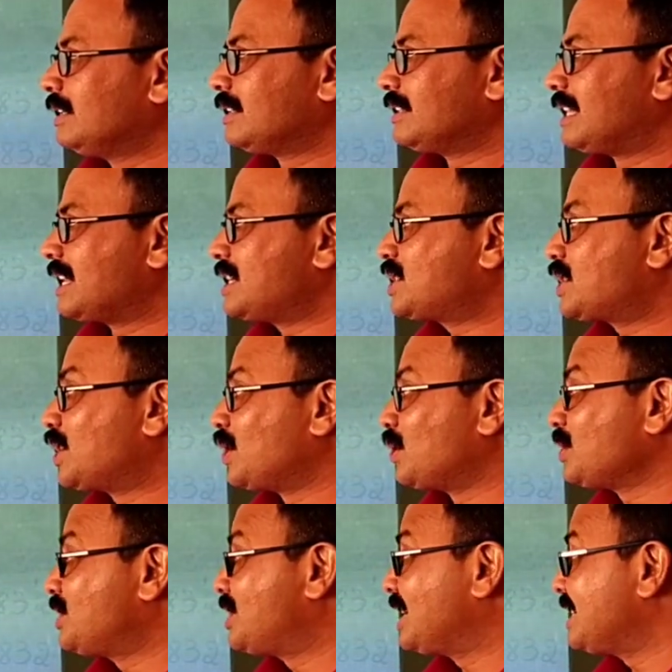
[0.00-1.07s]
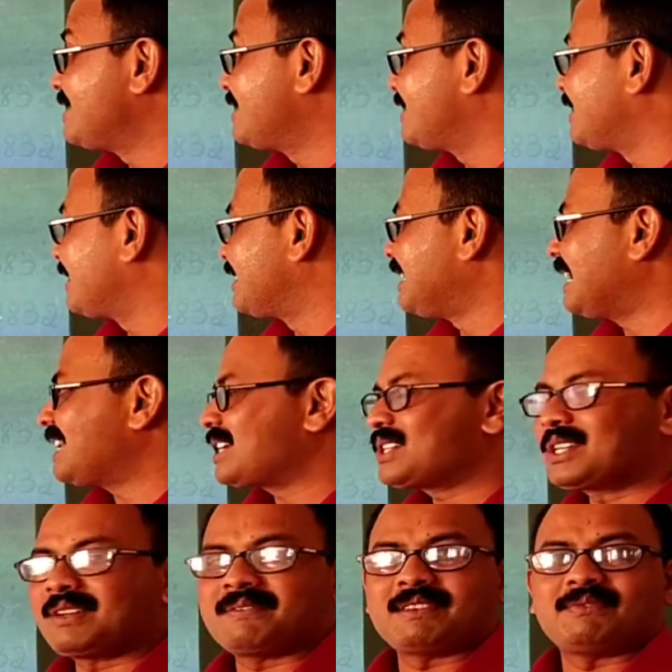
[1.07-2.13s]
There is no change in the
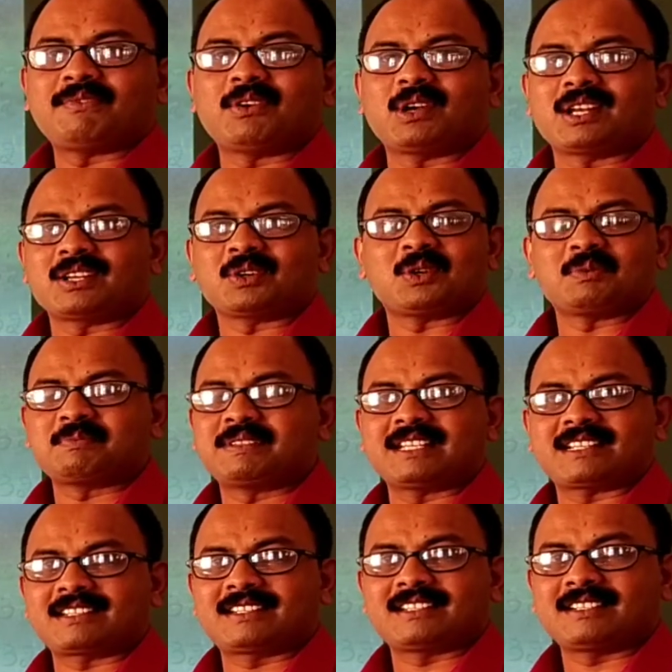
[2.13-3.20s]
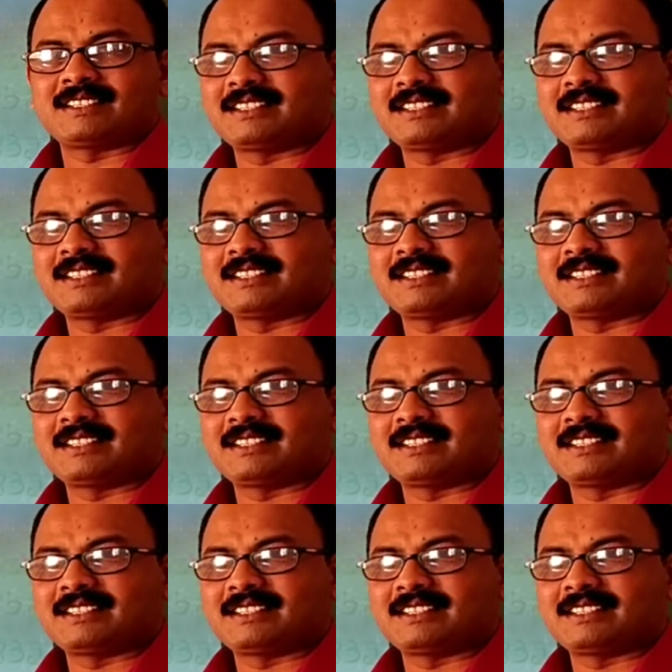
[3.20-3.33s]
direction of the falling object.